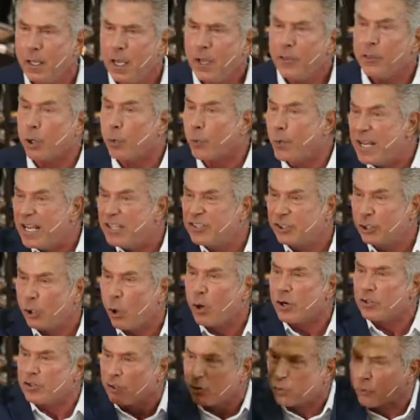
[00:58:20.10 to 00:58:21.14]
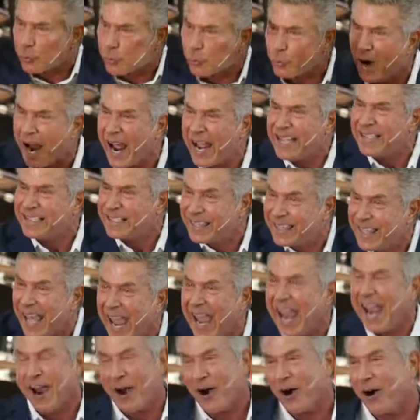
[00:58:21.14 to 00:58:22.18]
The resource is right
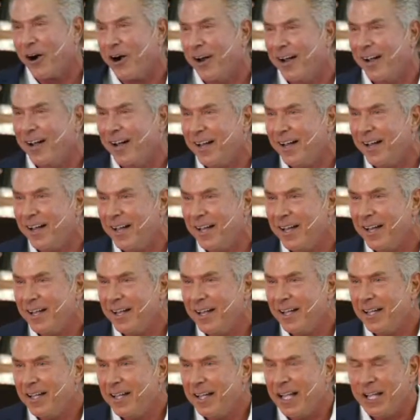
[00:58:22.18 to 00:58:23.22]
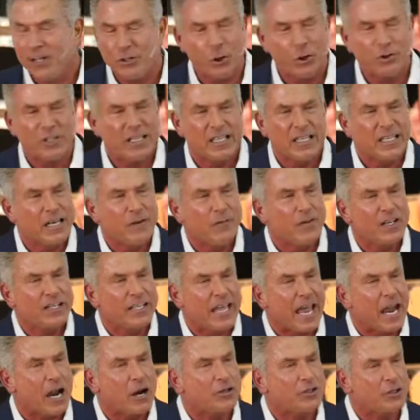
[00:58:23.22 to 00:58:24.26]
there. And you didn't even
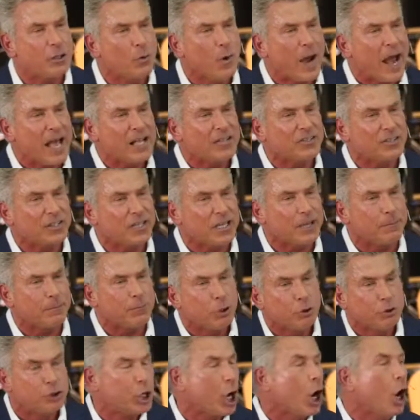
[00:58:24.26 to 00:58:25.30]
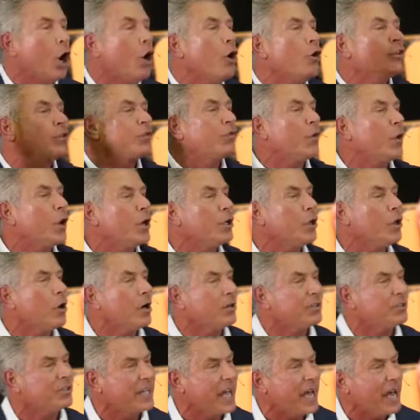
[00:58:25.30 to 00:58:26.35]
care to ask him. You chose for
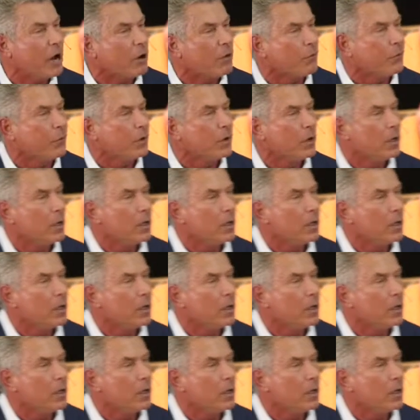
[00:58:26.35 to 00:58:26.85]
yourself.